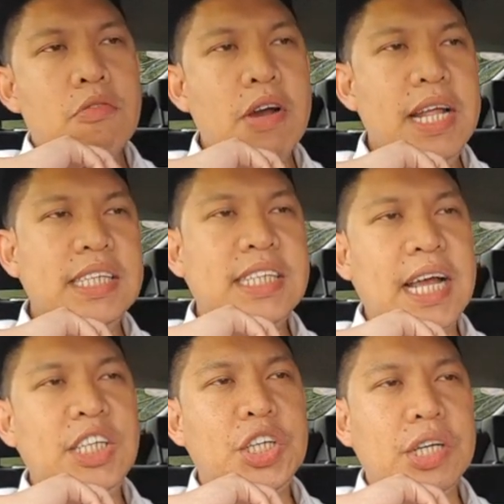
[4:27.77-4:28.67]
Reading
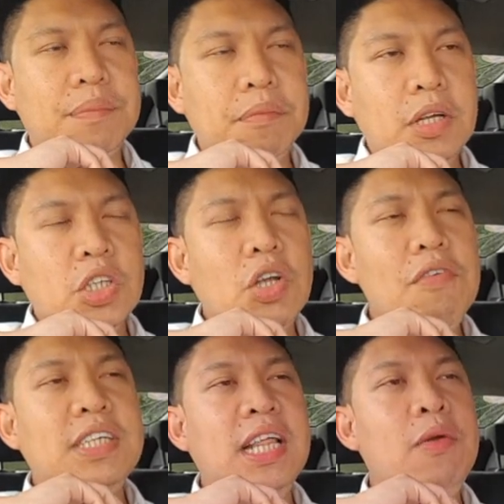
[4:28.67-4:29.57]
Station. So
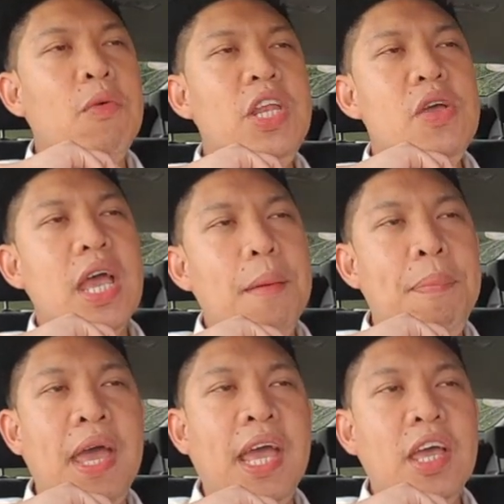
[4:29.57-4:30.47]
obviously, when you get a
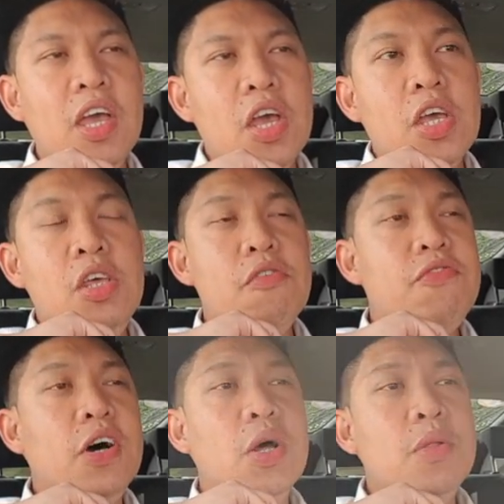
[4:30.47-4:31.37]
ping, you
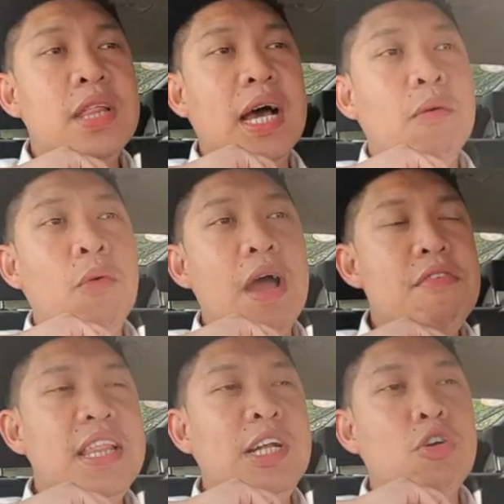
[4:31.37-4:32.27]
follow that
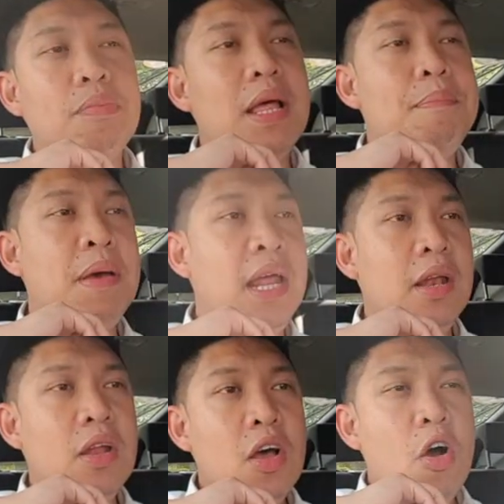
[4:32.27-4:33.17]
wherever they drop their pin,
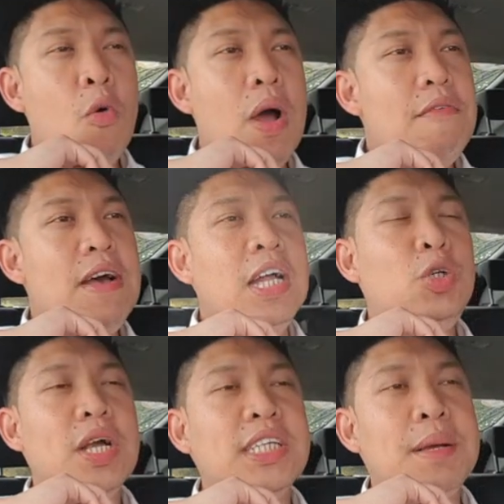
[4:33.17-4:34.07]
or whatever
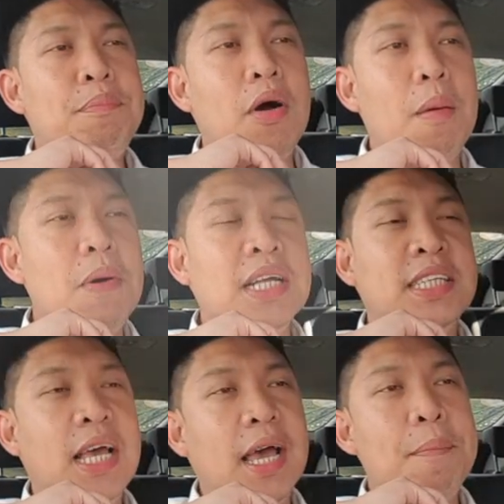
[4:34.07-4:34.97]
address they put up as
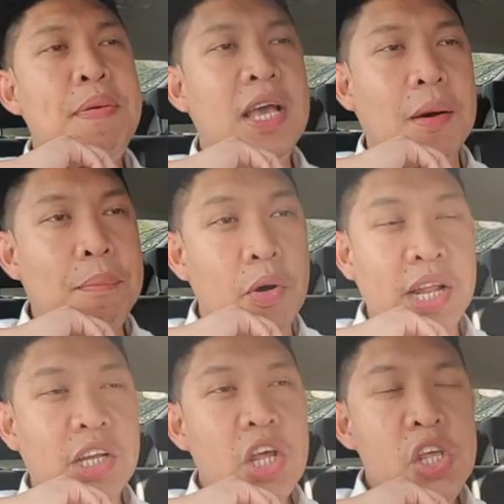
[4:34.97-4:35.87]
their pickup
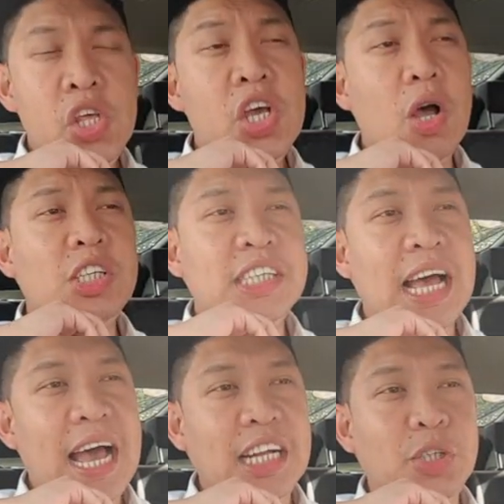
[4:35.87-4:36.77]
point, you go to
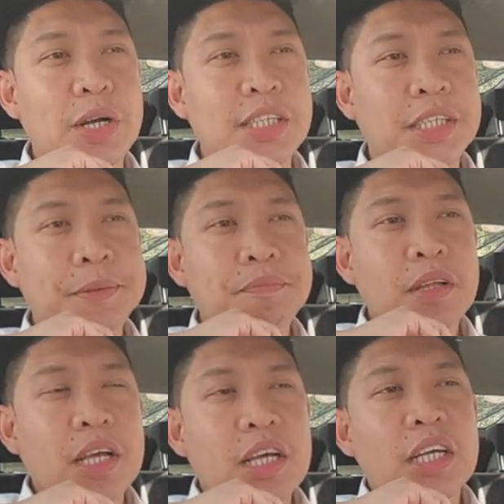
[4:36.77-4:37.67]
that address.
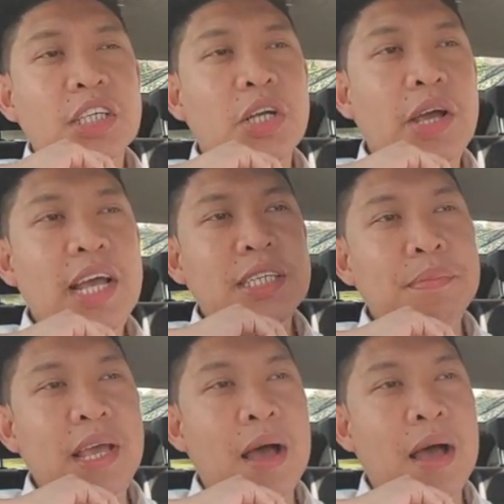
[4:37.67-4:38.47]
So here's me.